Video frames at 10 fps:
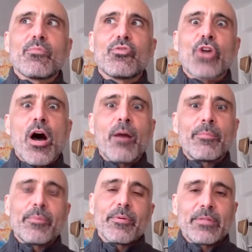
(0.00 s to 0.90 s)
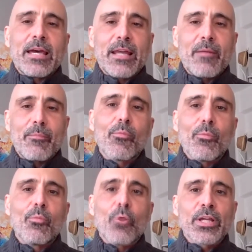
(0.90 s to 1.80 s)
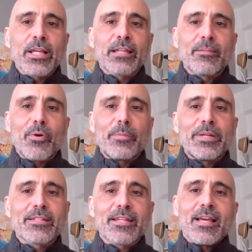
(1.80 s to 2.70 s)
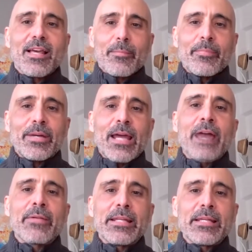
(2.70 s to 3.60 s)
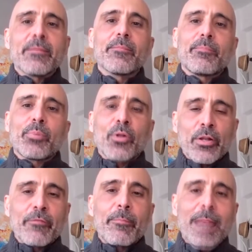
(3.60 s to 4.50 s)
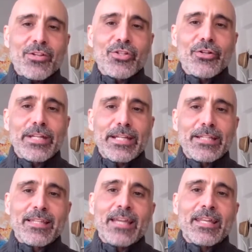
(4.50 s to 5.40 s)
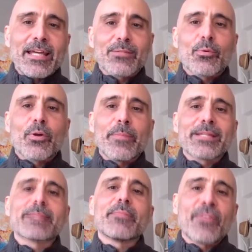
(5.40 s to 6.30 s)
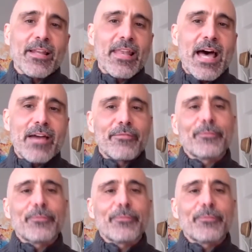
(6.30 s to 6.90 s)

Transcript: job that I'm working at the moment, but I really put a lot of passion in it, and that's what makes me feel alive.